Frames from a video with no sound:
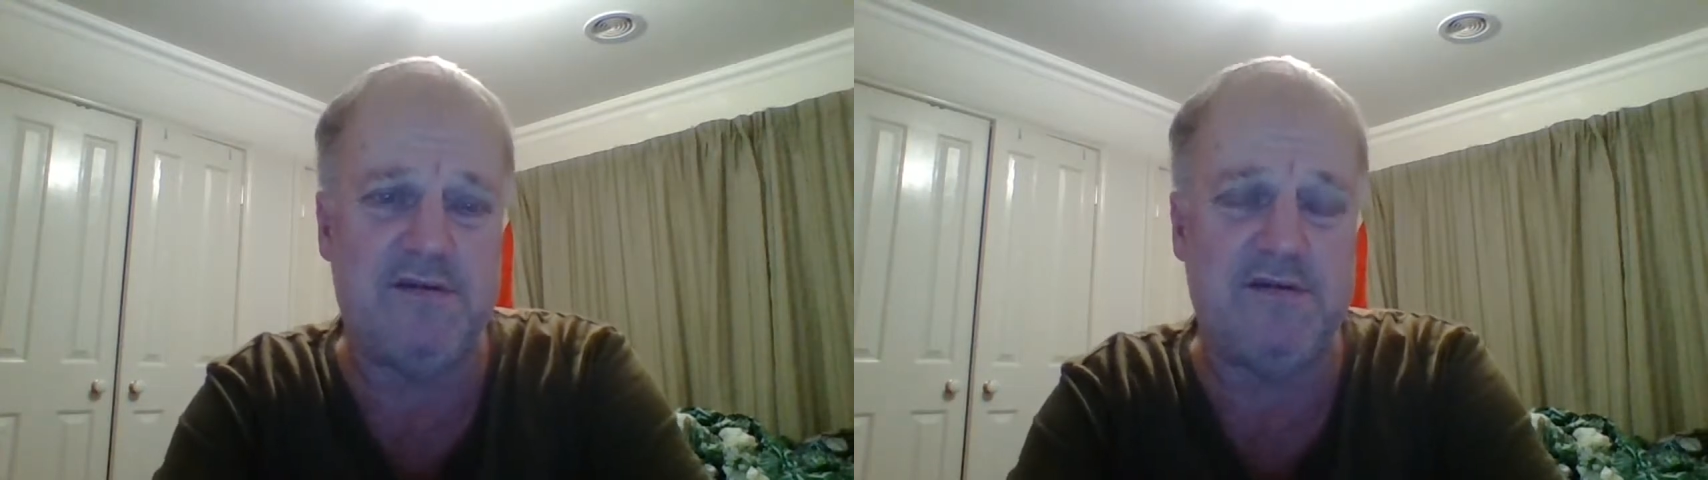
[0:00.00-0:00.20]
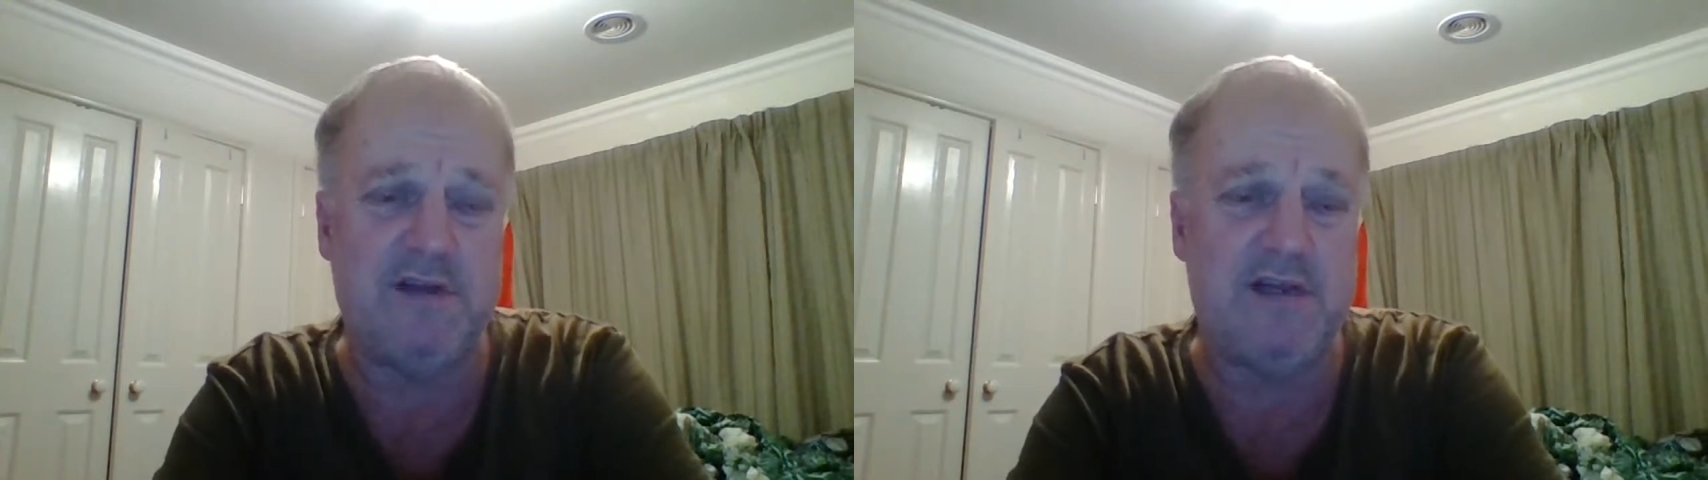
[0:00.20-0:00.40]

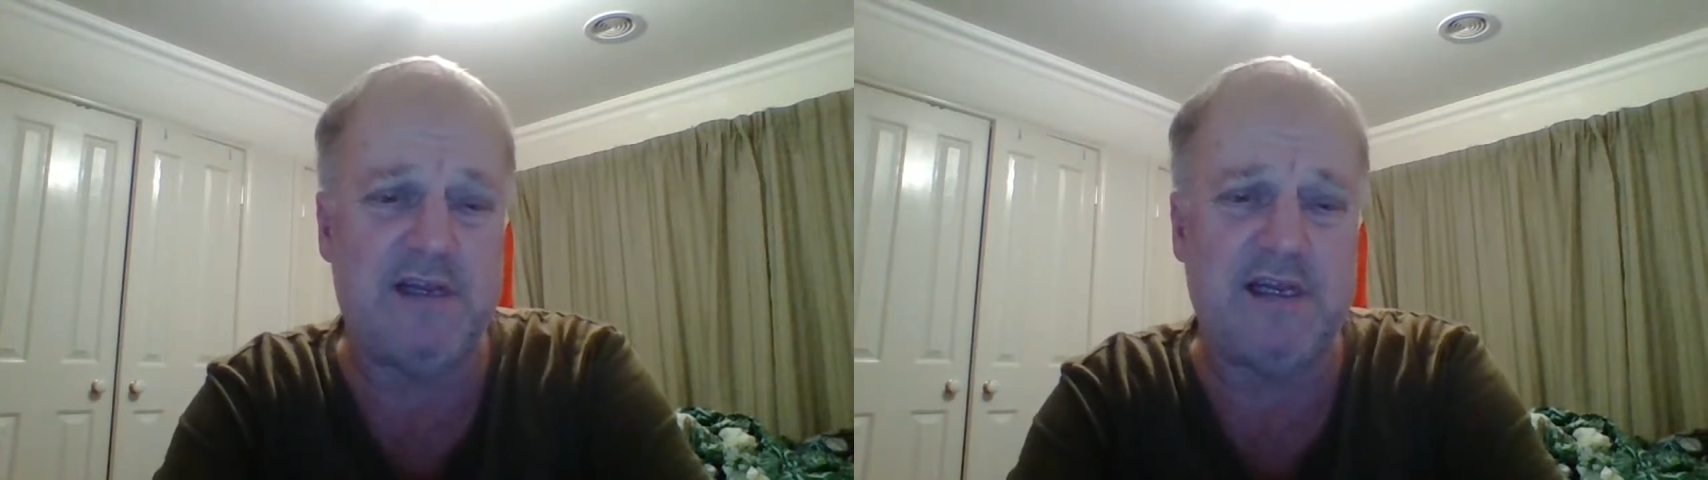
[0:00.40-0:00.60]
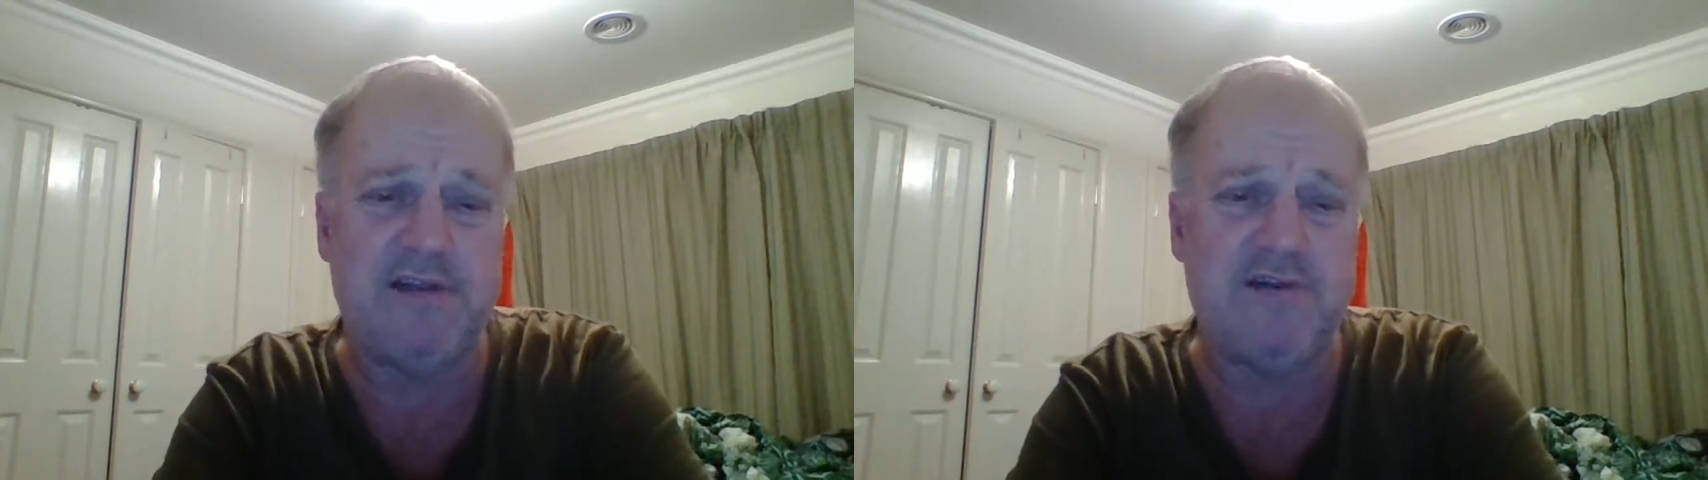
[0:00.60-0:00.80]

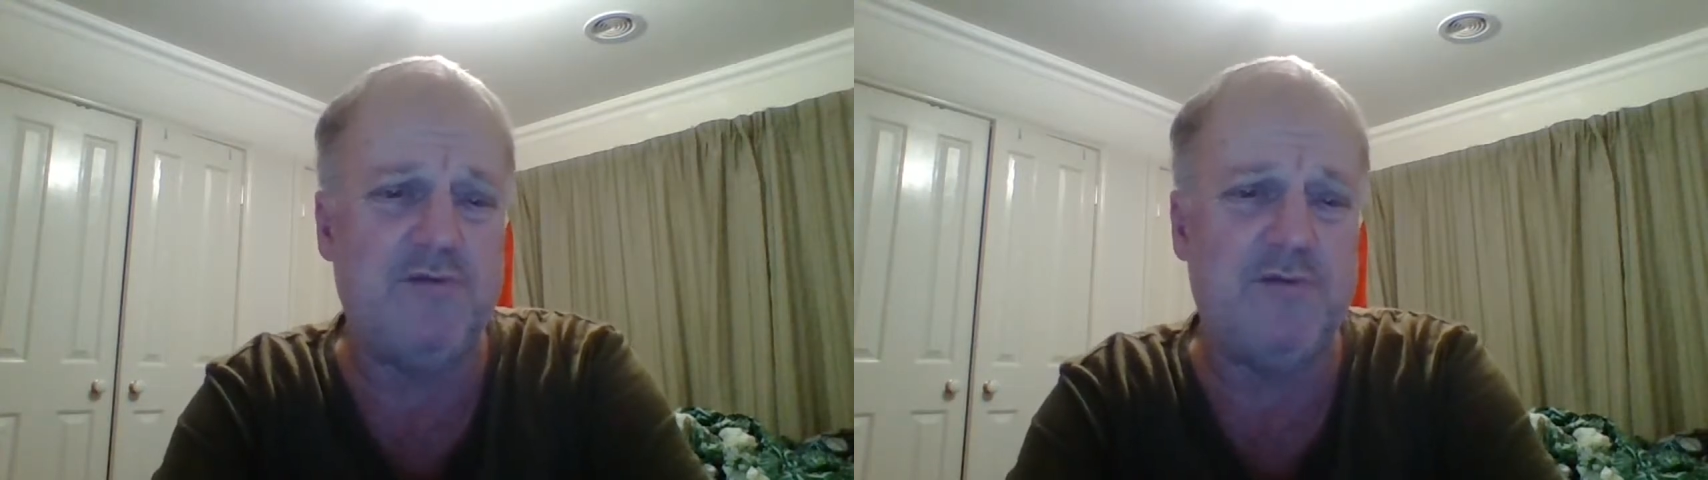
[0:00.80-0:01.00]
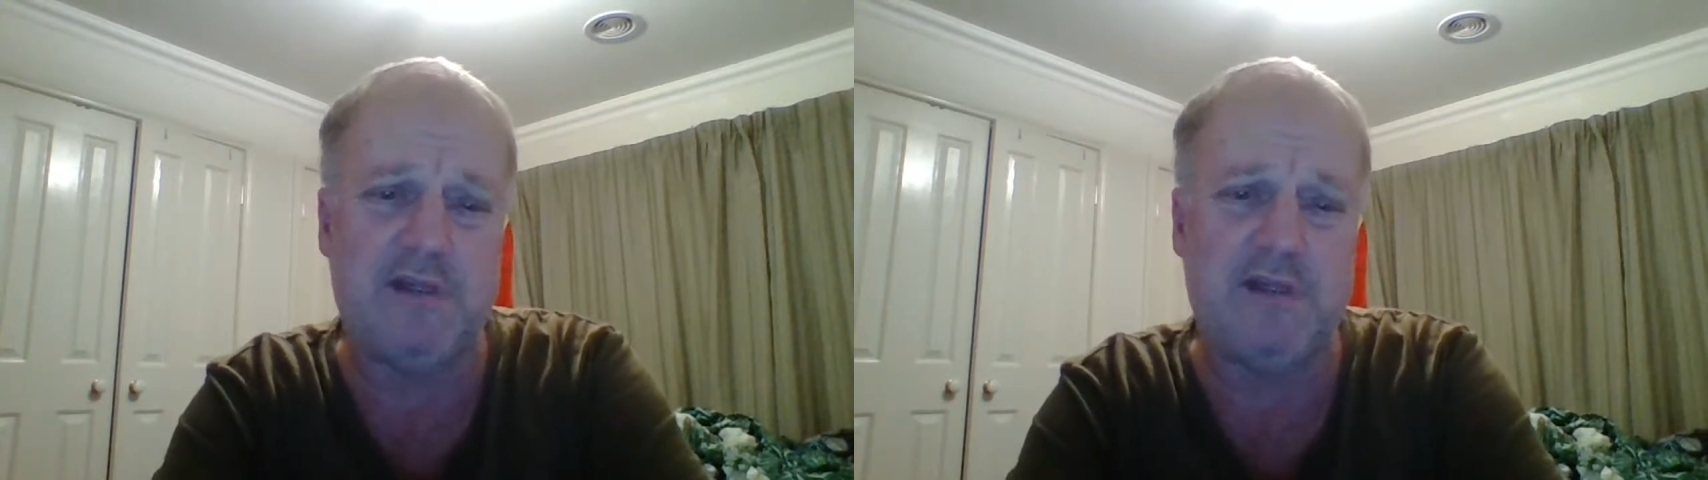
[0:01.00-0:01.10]
they do